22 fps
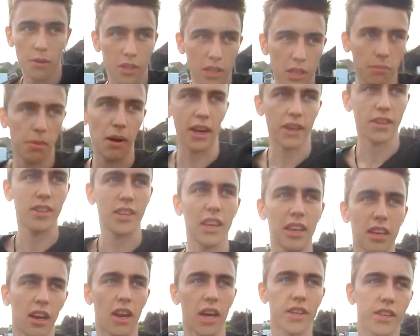was in the back
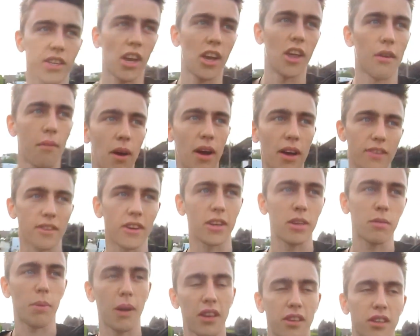seat, like turning around in
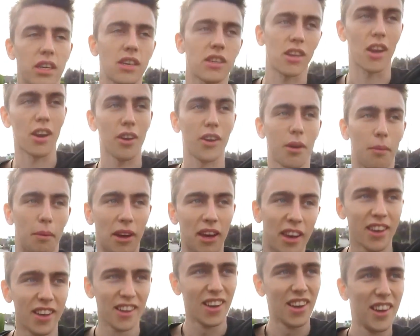his back seat to look at me.
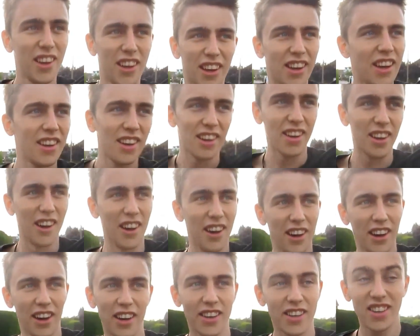
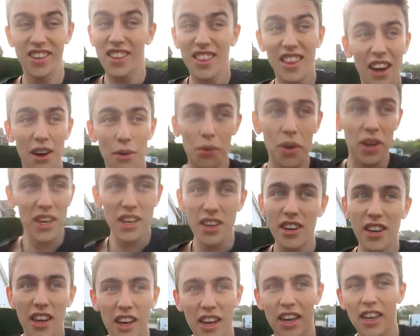Oh, isn't that weird?
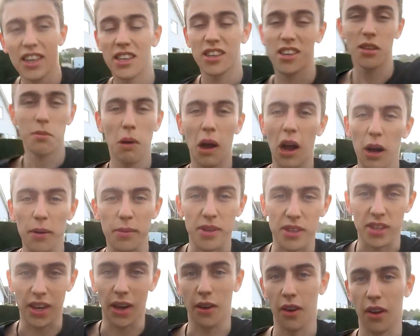It's because my arms
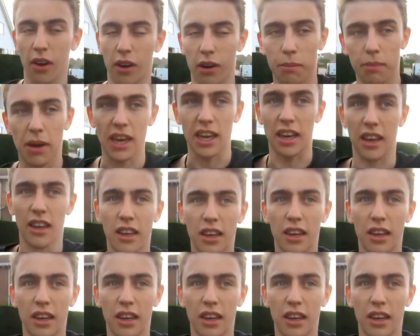are so long, I bet you.